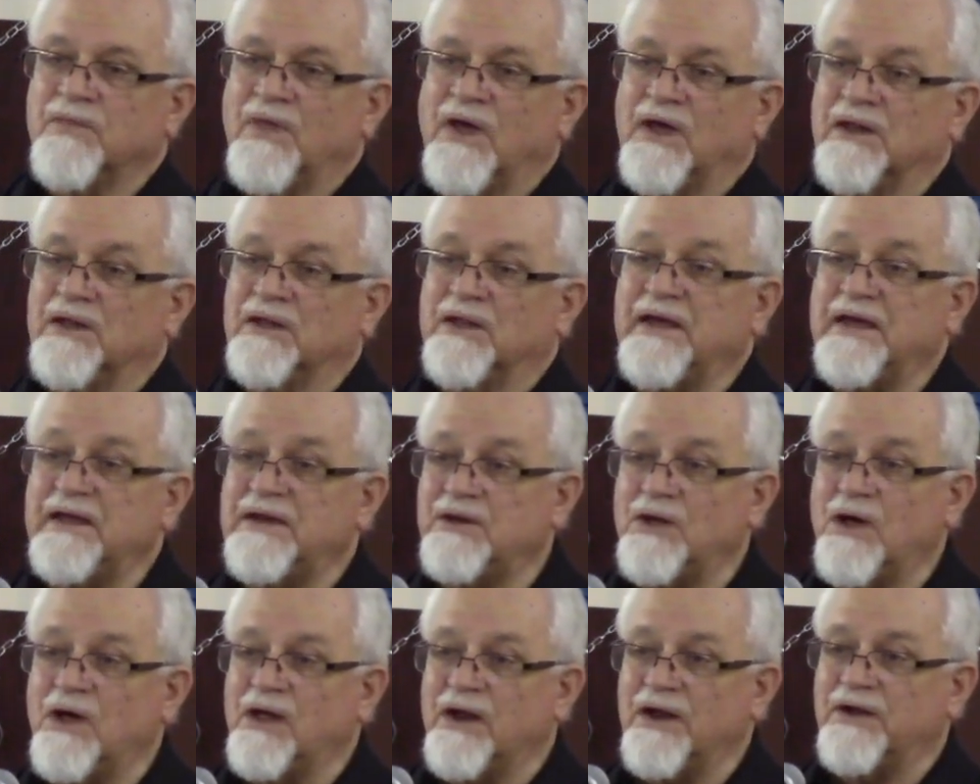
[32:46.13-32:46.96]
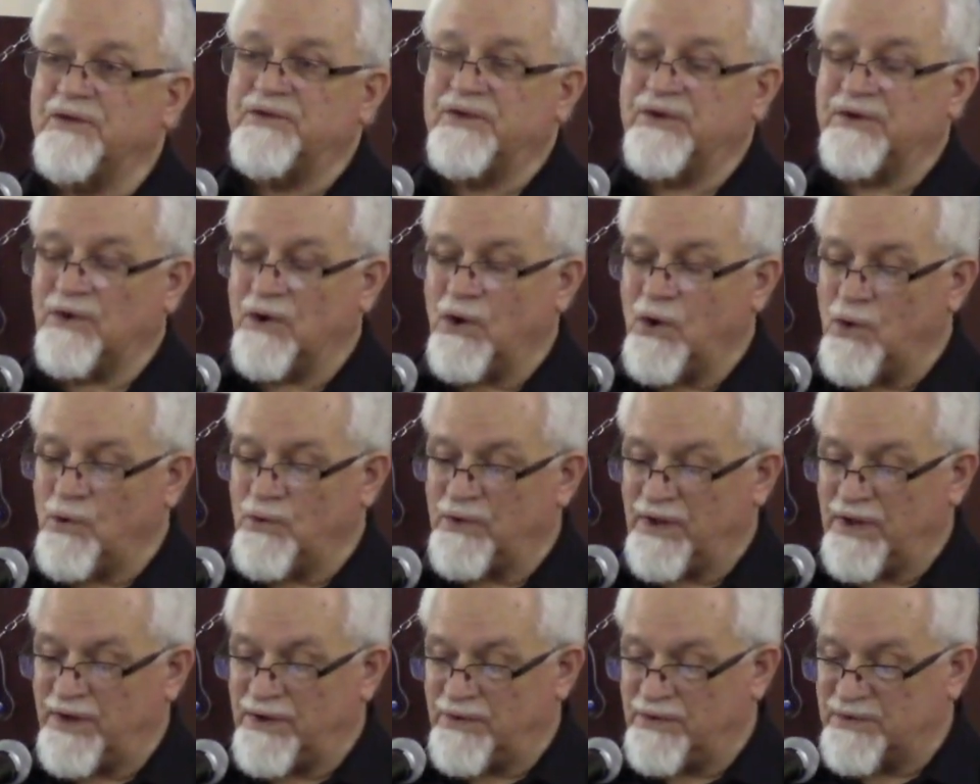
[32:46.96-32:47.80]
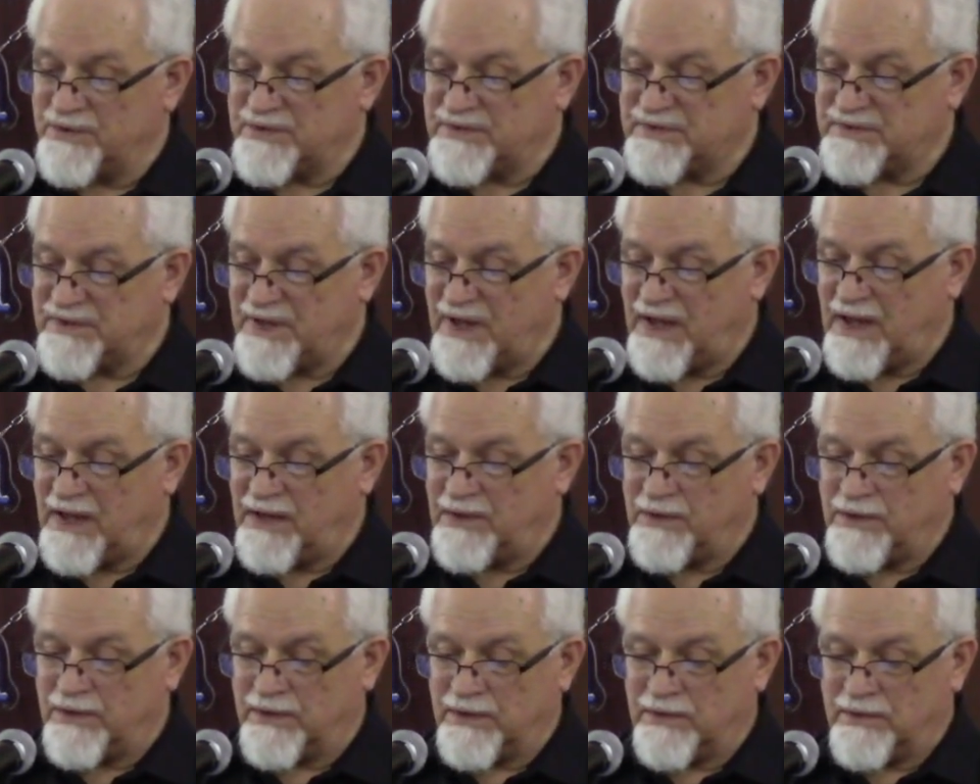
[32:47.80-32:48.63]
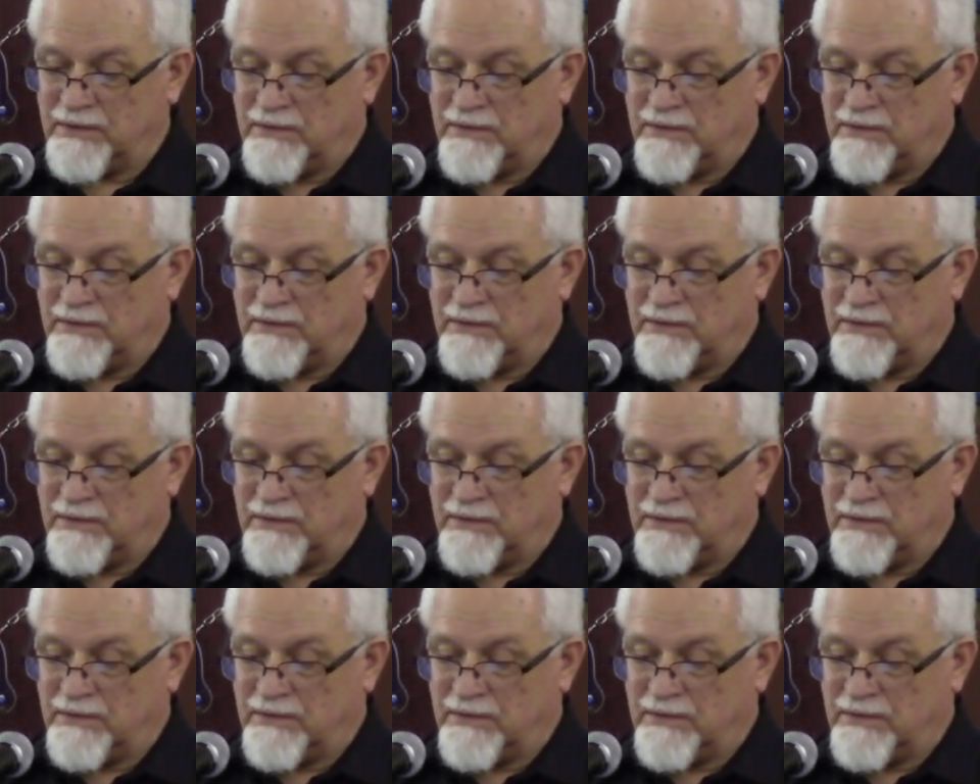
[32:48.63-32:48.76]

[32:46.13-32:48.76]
and lean not unto your own understanding.